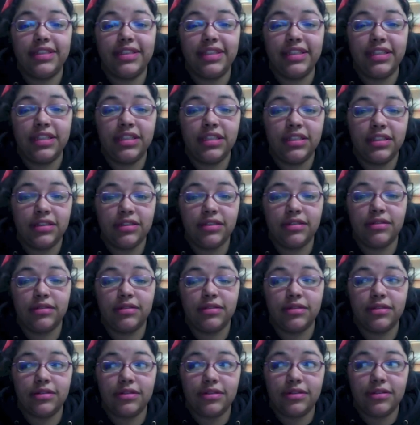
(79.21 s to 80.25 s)
in
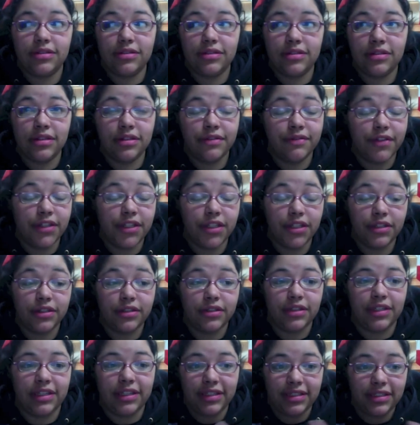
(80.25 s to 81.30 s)
the video,
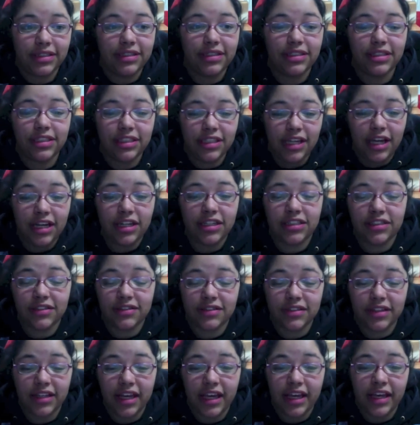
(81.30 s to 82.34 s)
like kind of just
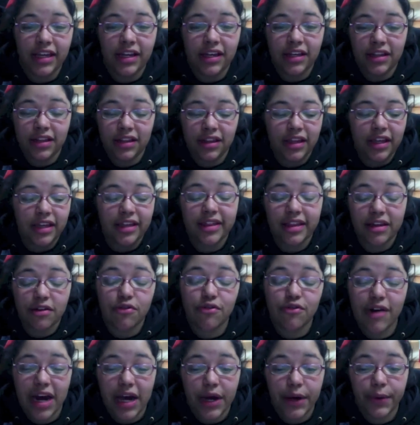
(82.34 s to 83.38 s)
in like the
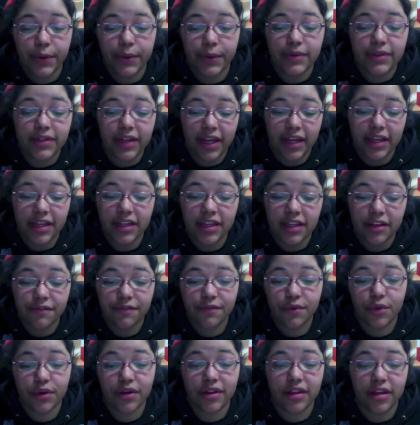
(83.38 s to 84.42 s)
crowd, taking it
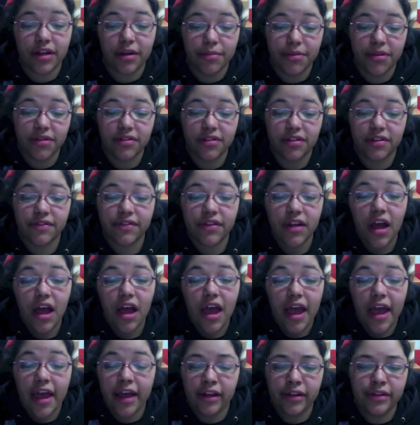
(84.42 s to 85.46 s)
for them and stuff.
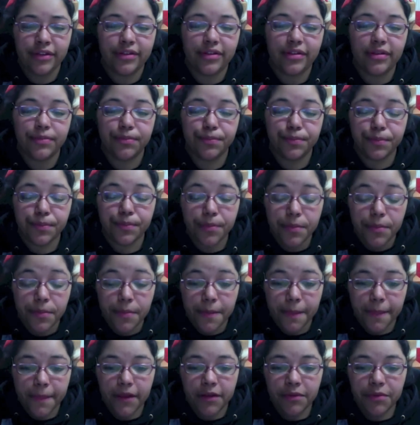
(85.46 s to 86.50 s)
And
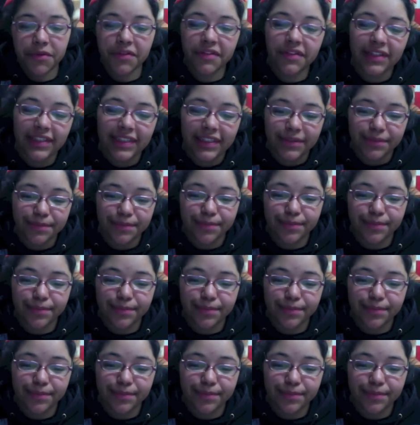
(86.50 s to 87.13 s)
it was like